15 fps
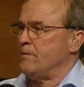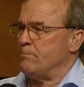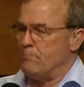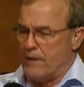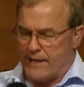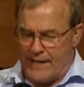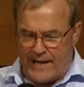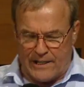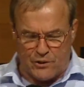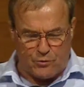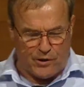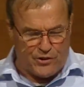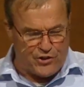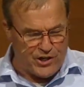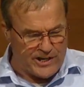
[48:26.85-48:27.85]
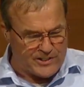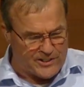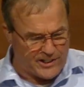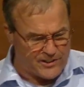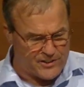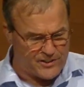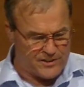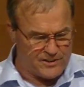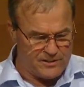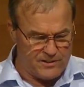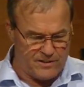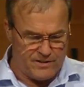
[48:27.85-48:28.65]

begins with Jesus,